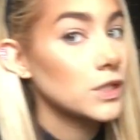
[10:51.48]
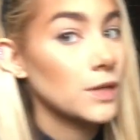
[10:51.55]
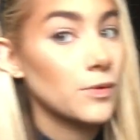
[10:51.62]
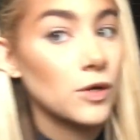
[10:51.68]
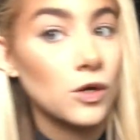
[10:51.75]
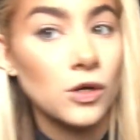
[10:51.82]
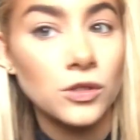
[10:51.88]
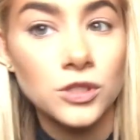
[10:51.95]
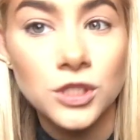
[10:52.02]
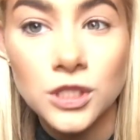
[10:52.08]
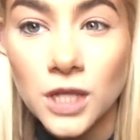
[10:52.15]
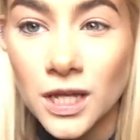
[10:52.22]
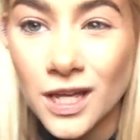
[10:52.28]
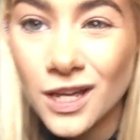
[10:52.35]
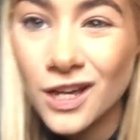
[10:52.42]
But Siberian Gold is
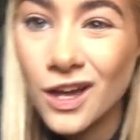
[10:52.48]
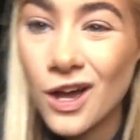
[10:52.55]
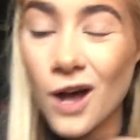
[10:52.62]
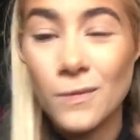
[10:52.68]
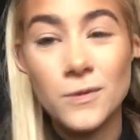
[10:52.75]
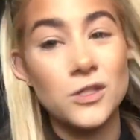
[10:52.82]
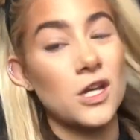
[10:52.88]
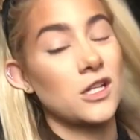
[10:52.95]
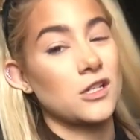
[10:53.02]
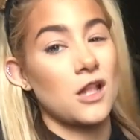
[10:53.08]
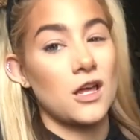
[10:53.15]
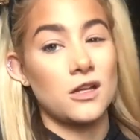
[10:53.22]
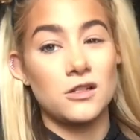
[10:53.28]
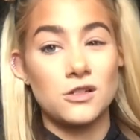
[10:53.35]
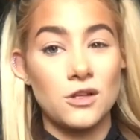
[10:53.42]
just like a couple shades
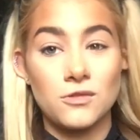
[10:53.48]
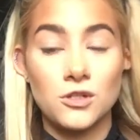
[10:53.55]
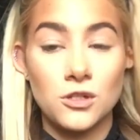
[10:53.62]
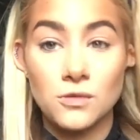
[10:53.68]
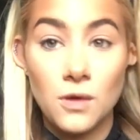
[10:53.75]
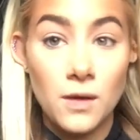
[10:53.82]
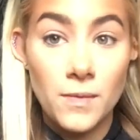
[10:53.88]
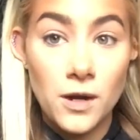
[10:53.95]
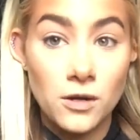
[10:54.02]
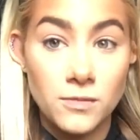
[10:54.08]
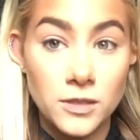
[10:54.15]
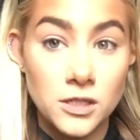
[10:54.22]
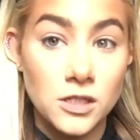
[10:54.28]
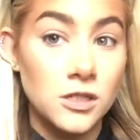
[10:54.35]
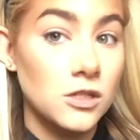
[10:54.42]
lighter, so it would just work better on
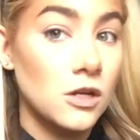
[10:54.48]
my skin